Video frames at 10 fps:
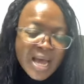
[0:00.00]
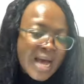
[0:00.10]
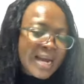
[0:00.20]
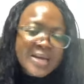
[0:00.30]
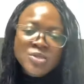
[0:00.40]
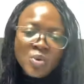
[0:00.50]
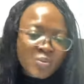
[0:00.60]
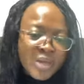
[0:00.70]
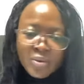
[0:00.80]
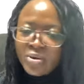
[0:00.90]
And that is what
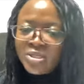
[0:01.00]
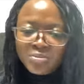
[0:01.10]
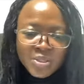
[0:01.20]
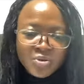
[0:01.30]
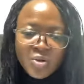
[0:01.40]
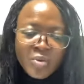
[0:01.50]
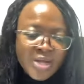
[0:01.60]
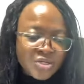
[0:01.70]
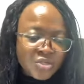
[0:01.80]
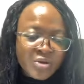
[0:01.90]
we are going to be doing. We are
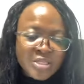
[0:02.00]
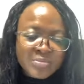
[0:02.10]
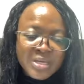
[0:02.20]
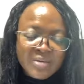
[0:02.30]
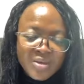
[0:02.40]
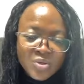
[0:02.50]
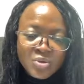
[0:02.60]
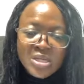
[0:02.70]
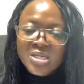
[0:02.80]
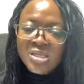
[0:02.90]
just going to be giving you
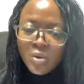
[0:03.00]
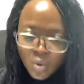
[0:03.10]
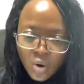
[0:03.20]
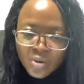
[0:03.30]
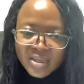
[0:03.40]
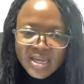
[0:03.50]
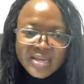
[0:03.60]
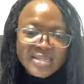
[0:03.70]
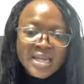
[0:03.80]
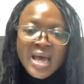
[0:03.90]
these core
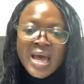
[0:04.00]
things